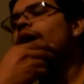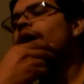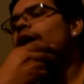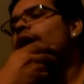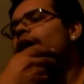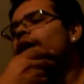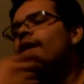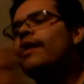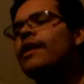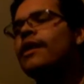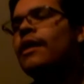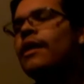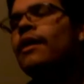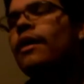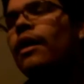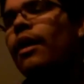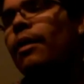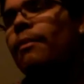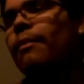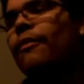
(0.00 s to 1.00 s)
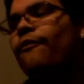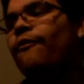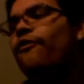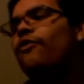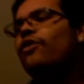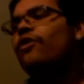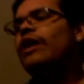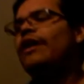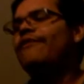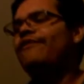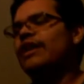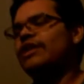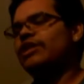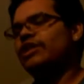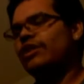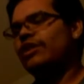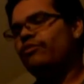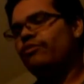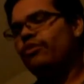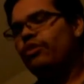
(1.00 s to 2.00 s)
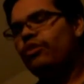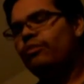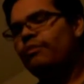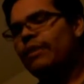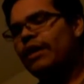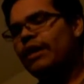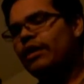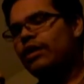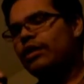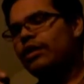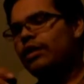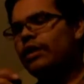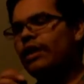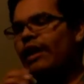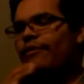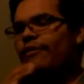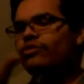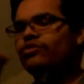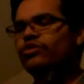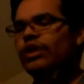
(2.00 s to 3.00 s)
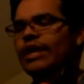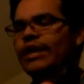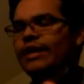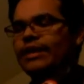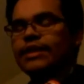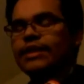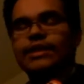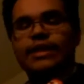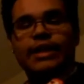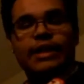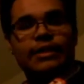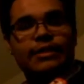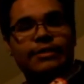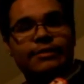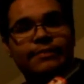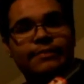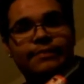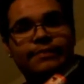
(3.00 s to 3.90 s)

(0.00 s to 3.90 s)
And before I've actually rode my Lucky, I was riding this deck.